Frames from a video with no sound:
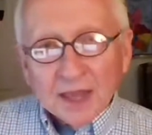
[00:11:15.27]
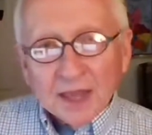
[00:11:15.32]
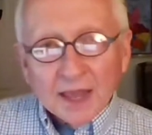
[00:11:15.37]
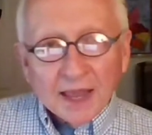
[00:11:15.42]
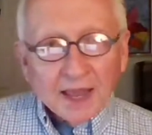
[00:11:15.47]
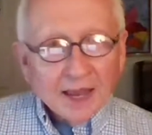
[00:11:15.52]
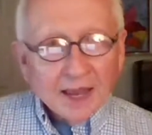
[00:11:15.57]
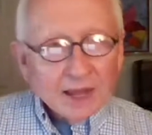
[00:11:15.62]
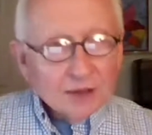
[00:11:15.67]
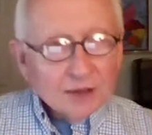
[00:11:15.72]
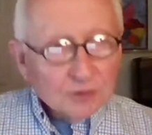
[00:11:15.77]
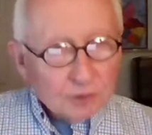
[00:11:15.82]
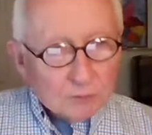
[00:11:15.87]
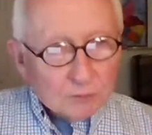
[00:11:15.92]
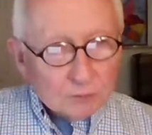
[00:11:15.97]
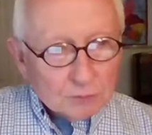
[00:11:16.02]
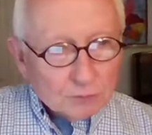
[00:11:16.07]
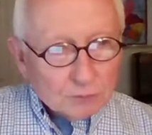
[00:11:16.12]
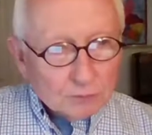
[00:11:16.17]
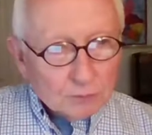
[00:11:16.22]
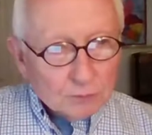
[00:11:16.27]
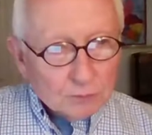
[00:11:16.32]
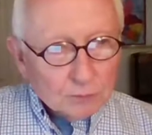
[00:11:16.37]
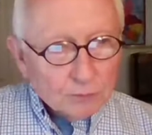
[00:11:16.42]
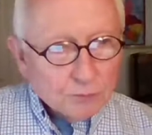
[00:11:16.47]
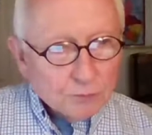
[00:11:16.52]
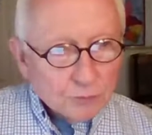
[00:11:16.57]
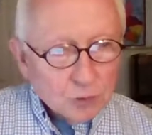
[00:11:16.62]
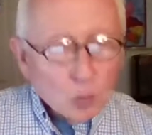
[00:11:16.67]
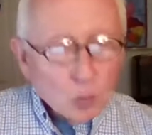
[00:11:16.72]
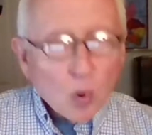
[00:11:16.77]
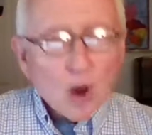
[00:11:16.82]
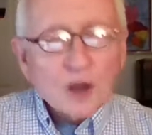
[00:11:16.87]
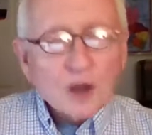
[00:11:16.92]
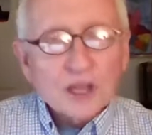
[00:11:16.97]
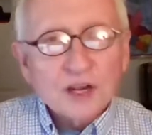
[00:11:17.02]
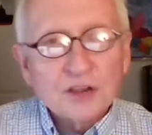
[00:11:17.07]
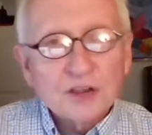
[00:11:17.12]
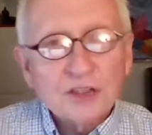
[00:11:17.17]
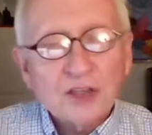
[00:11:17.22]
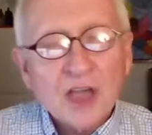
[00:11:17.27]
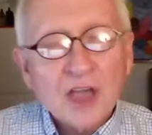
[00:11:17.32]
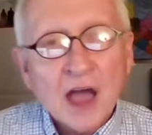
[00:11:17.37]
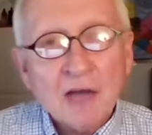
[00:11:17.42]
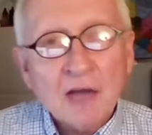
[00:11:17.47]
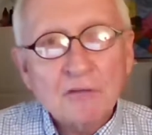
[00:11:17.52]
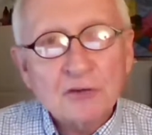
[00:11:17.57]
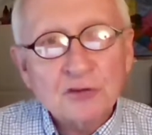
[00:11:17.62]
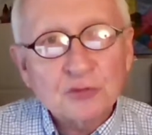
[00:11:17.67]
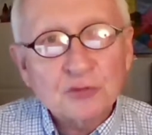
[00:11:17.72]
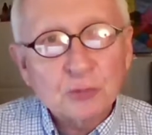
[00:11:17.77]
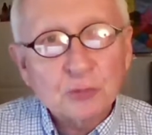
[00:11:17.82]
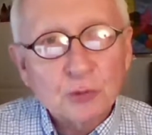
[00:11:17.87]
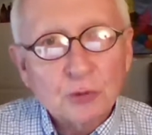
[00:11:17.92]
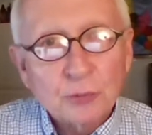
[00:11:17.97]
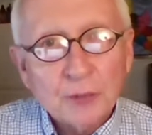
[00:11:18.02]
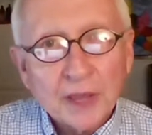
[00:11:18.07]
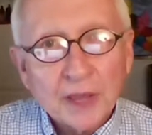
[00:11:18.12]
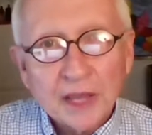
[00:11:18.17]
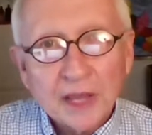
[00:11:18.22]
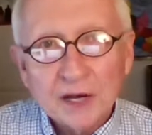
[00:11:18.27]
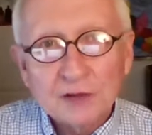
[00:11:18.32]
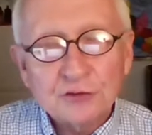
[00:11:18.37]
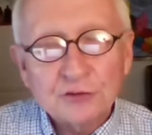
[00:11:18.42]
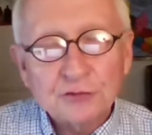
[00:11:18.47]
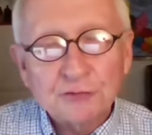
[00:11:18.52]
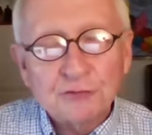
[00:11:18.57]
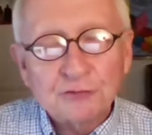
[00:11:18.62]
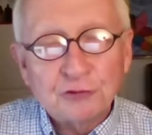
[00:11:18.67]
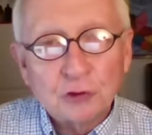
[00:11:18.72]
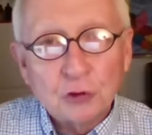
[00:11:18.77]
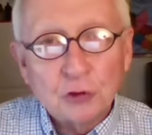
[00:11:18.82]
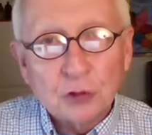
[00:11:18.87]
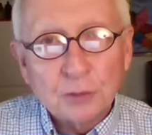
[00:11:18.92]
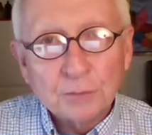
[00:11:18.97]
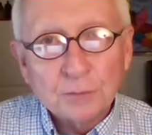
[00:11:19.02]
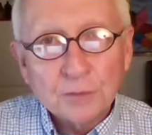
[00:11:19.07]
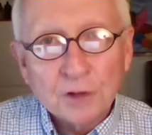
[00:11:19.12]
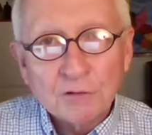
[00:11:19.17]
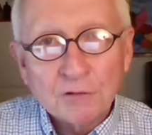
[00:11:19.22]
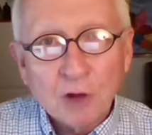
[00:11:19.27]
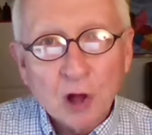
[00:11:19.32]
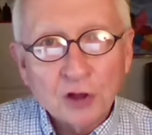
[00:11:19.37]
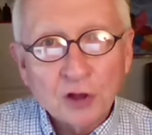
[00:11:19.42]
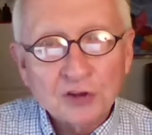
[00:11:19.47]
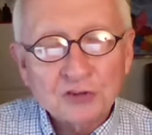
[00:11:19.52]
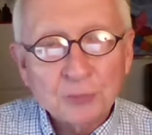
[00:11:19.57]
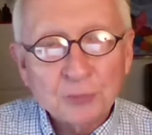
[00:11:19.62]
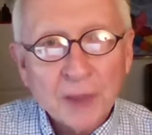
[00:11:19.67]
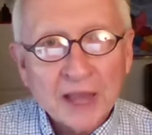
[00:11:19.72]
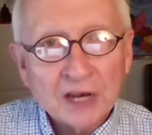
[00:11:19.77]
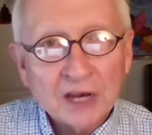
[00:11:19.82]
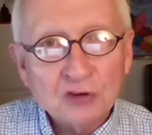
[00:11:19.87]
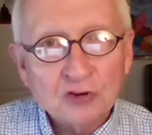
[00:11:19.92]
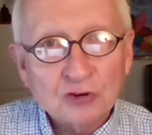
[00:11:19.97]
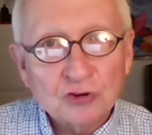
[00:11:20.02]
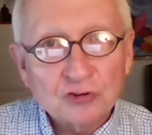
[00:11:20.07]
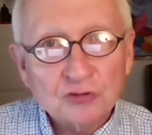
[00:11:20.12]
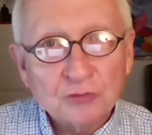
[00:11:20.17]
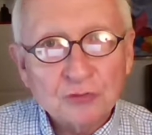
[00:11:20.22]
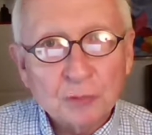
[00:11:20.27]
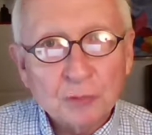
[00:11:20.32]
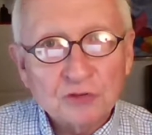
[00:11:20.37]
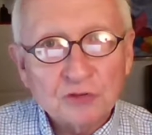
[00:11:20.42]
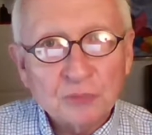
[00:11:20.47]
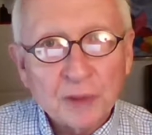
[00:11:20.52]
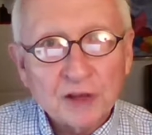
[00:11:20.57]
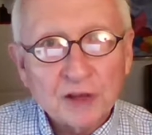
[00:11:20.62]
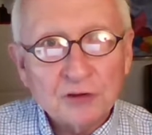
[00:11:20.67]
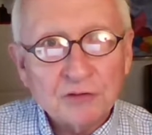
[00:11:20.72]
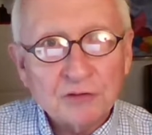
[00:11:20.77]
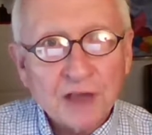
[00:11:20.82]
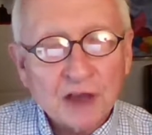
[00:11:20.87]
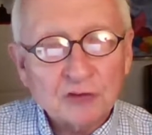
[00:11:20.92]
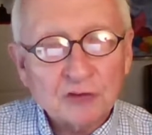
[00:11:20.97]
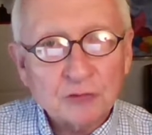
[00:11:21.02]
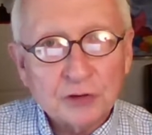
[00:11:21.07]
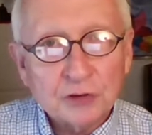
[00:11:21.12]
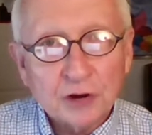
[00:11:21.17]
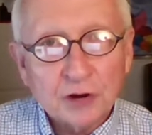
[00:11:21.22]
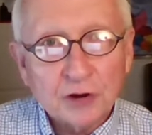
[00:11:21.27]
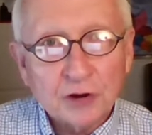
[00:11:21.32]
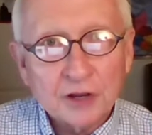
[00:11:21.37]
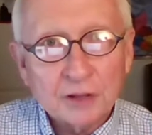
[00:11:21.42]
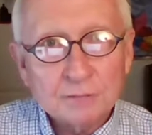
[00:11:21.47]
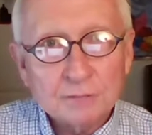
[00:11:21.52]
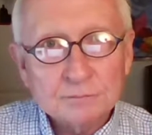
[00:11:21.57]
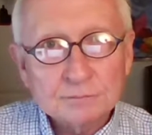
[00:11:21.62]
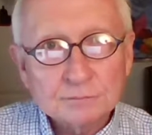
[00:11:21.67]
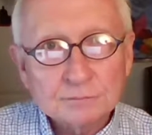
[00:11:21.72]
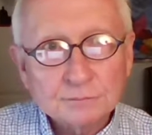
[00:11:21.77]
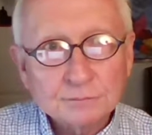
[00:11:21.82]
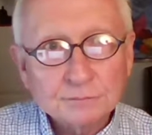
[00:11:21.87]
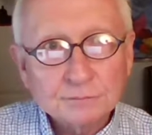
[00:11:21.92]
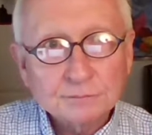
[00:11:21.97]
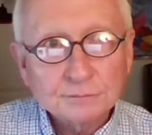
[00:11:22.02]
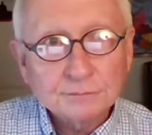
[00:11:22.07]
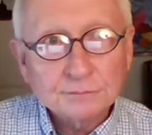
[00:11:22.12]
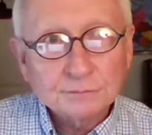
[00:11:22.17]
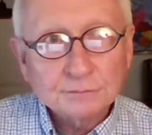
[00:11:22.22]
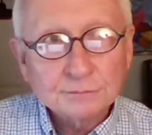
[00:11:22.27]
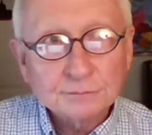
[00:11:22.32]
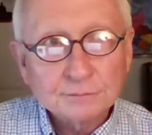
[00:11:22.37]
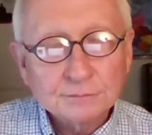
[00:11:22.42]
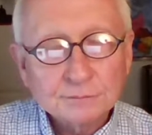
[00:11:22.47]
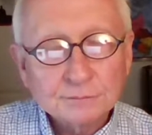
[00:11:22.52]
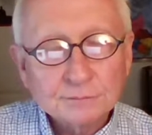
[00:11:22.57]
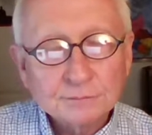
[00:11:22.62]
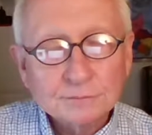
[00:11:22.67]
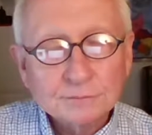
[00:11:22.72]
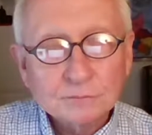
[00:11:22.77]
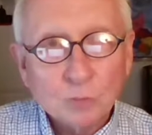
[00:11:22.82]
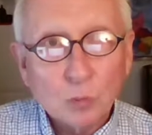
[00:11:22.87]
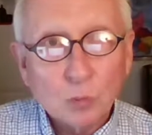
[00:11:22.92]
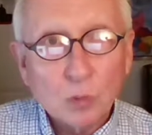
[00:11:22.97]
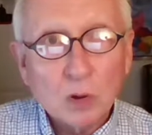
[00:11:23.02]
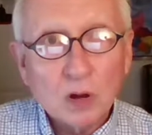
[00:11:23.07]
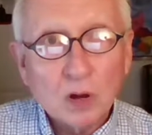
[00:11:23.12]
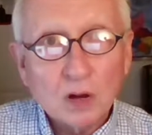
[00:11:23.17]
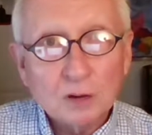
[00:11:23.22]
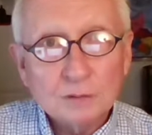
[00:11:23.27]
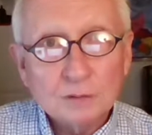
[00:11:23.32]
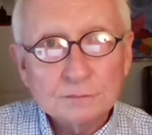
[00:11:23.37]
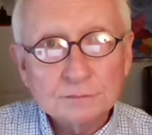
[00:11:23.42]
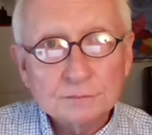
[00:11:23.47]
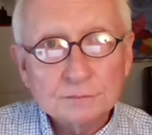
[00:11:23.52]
and you walk into the conference room and it's full of all his managers from his manufacturing area. Wow.